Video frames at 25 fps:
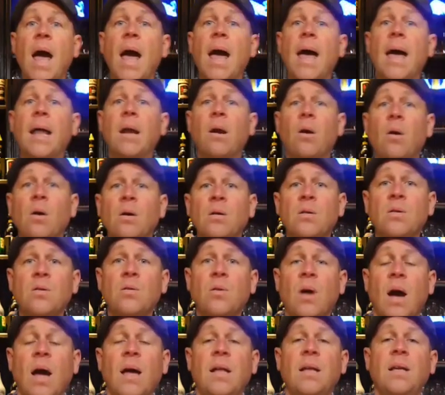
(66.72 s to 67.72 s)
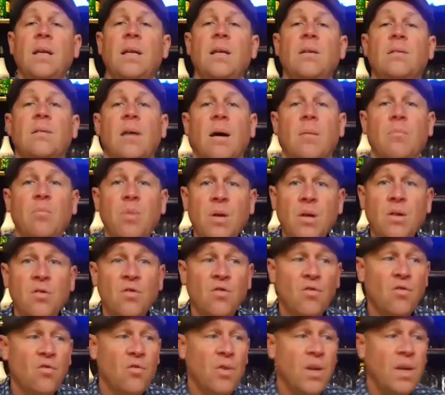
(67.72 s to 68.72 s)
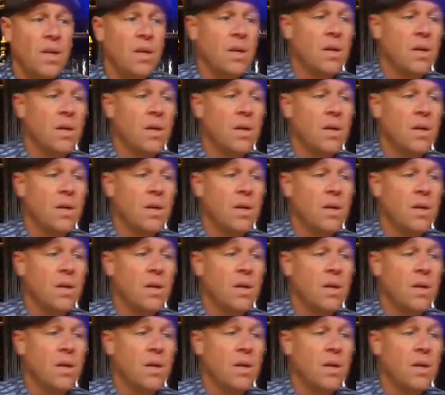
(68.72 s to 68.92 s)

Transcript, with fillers: And also I need some Peachtree.